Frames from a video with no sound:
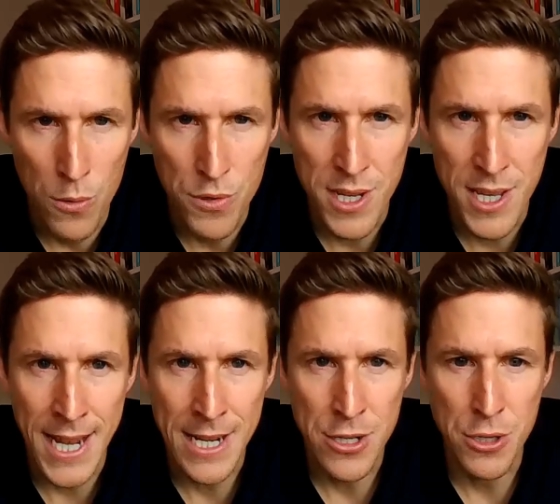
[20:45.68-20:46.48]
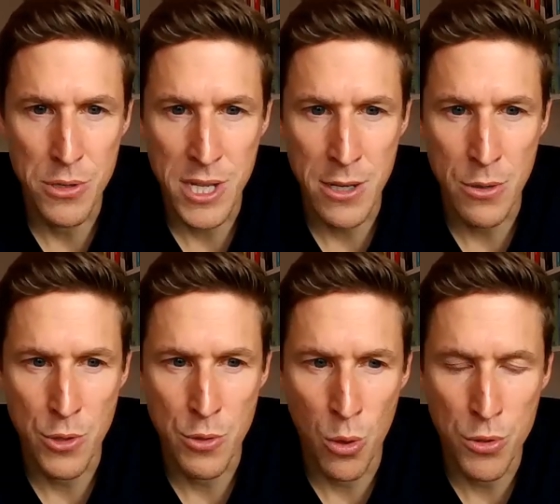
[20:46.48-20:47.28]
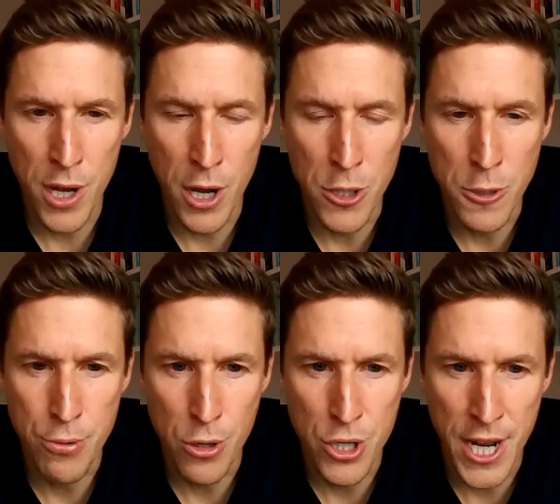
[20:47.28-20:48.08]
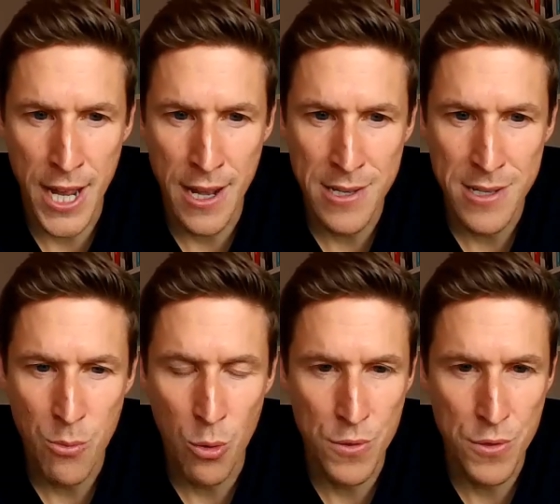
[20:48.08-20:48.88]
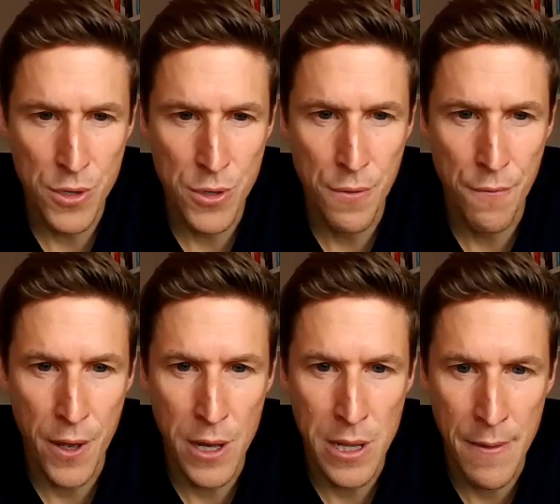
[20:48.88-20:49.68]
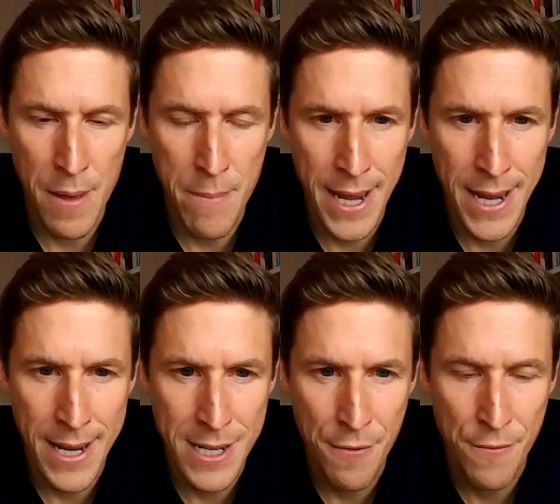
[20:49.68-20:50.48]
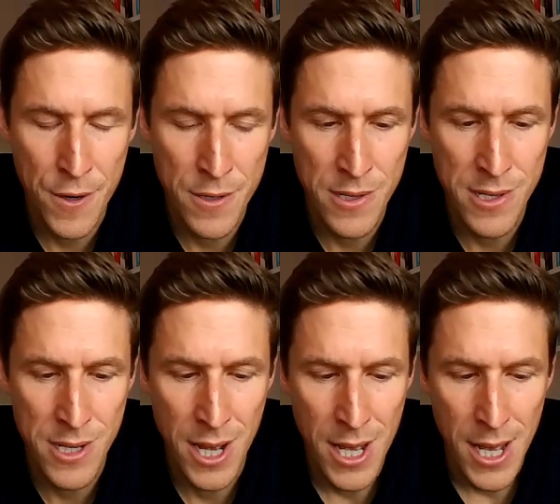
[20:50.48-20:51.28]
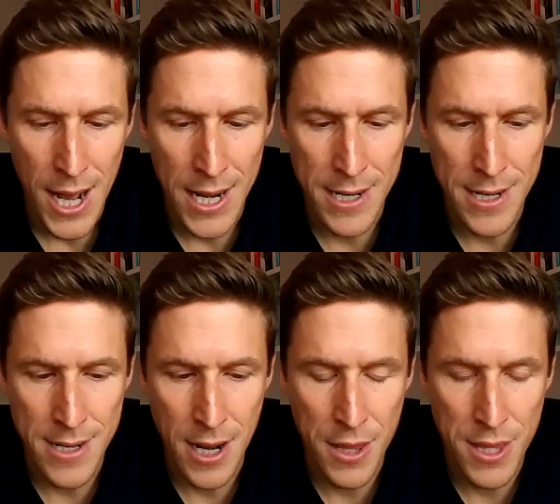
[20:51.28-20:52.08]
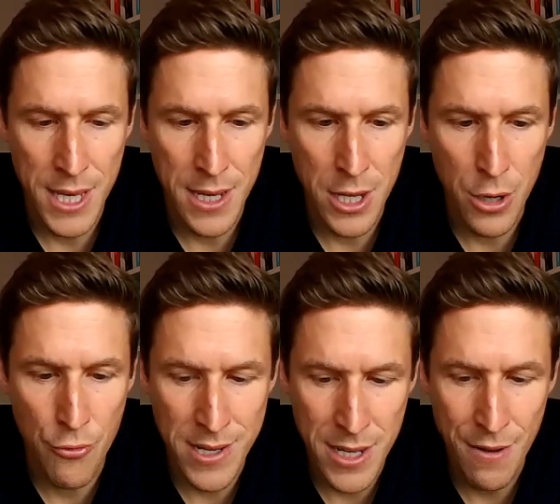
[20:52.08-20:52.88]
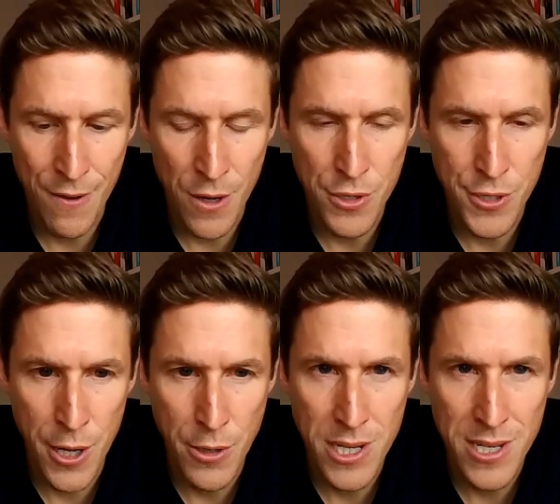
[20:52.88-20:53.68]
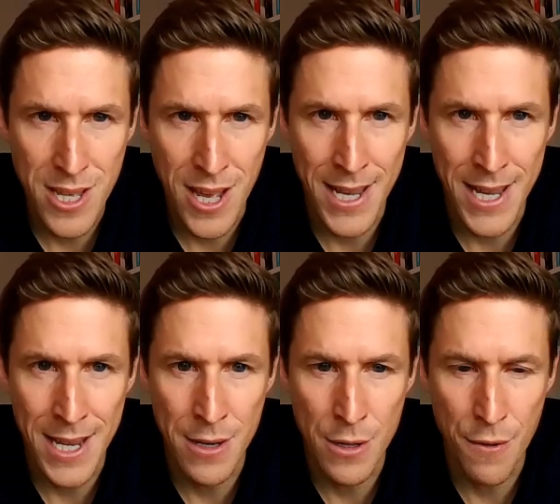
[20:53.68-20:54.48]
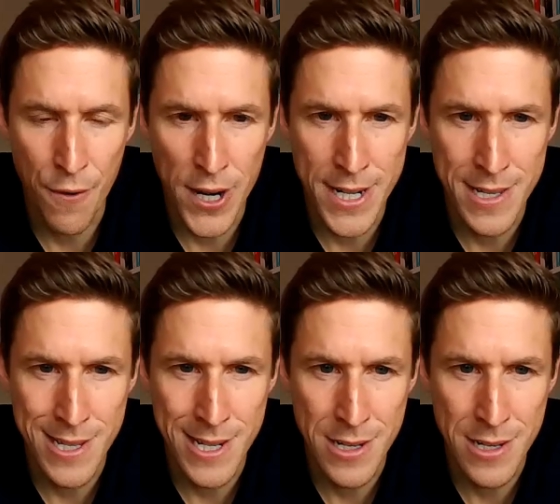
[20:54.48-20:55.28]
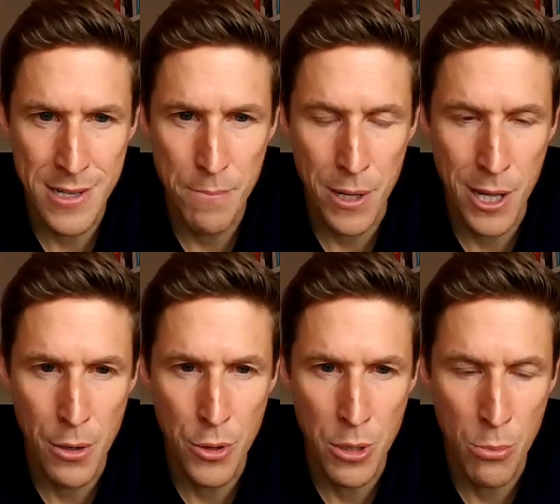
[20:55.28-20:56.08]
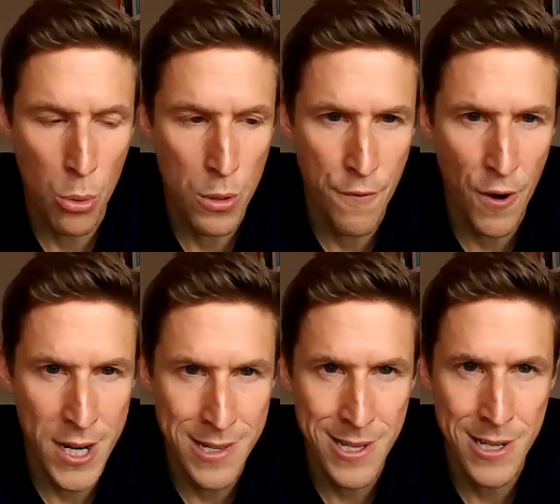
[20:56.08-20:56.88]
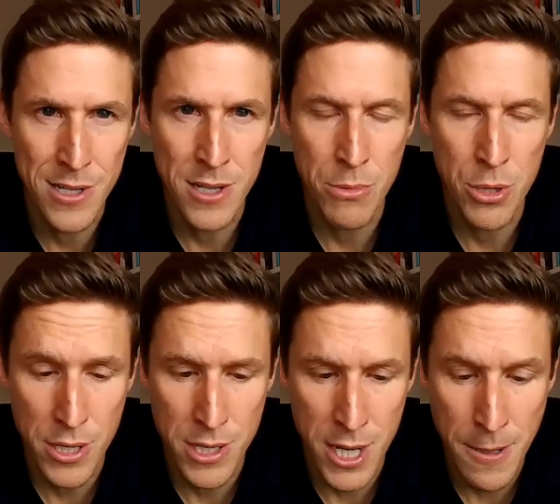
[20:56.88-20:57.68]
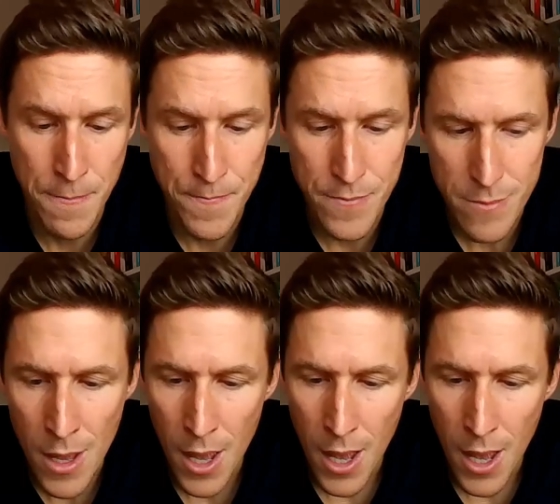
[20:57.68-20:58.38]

want to gain new skills, want to own projects, want to feel like they're making a difference. And I think great CFOs notice that in the finance leaders below them or the finance leaders community,